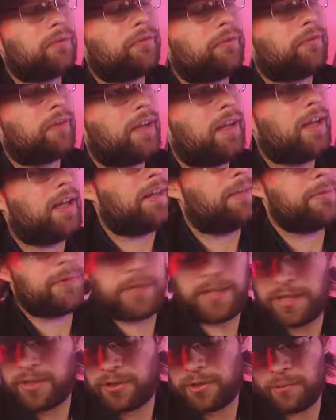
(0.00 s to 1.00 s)
there was
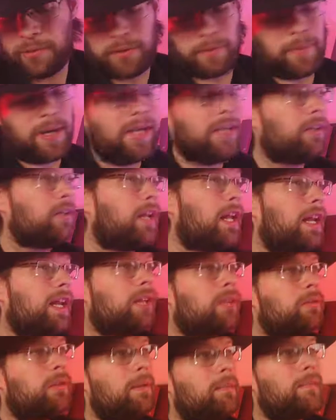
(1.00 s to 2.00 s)
an issue with my internet
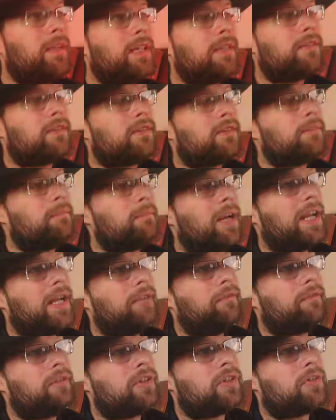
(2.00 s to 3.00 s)
equipment, my
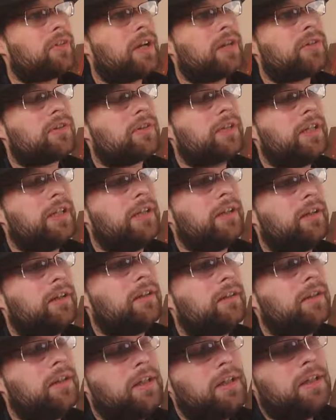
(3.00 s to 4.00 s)
infrastructure
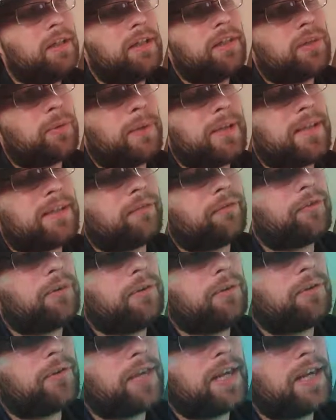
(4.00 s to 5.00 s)
here. Tweaked a
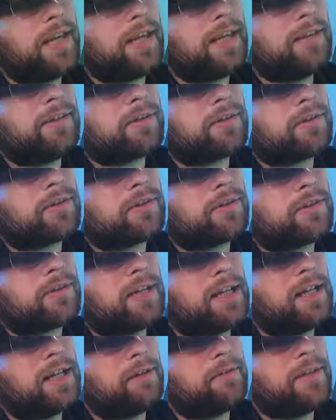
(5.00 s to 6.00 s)
few things,
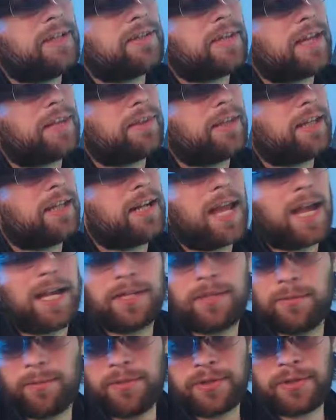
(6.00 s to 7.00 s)
reset the
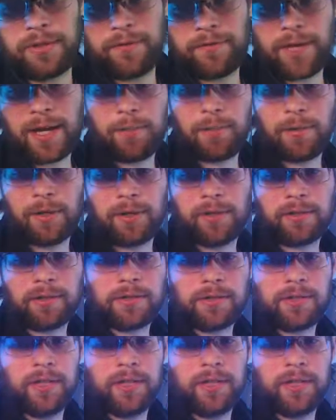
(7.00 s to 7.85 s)
connection. We'll see if that works.